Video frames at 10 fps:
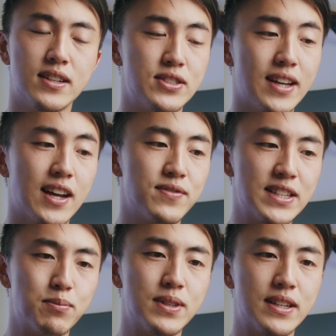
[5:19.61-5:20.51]
dive
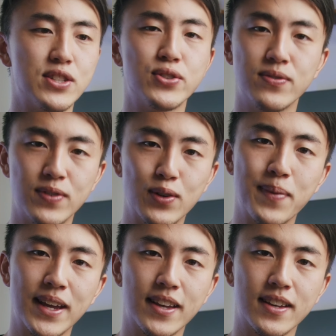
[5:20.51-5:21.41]
deeply into
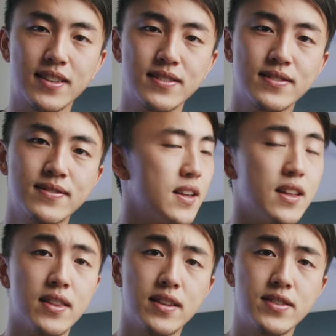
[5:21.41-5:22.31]
filmmaking.
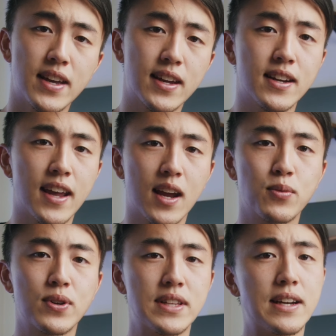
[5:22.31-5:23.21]
The second
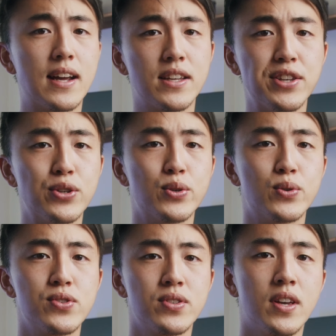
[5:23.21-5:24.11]
camera that I
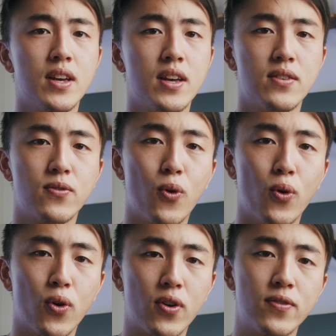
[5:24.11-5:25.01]
use
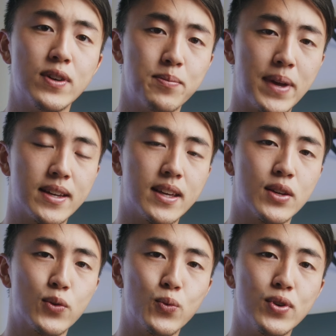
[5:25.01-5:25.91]
for
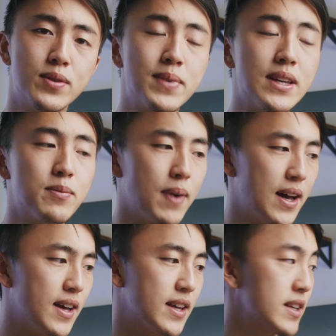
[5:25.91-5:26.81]
filmmaking would be
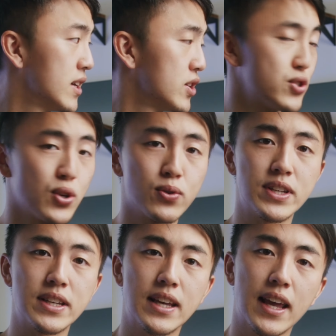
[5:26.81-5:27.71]
my
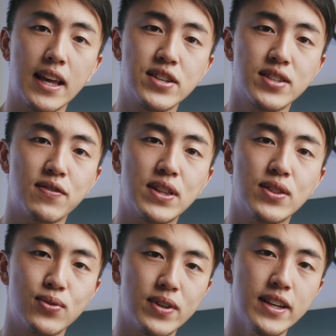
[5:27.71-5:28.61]
Sony
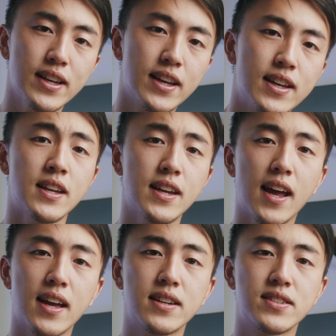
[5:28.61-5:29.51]
a7 III. It
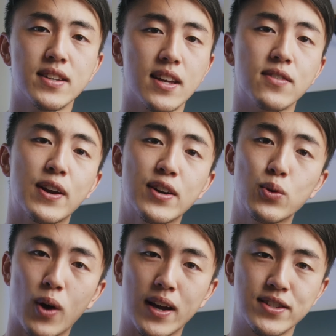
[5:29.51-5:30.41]
has a very
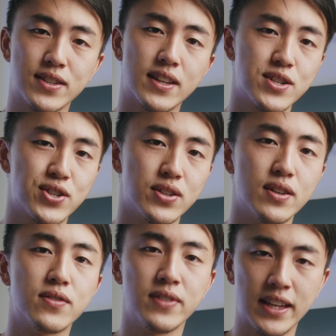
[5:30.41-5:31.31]
wide selection
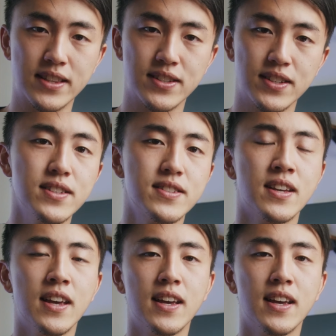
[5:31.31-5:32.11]
of lenses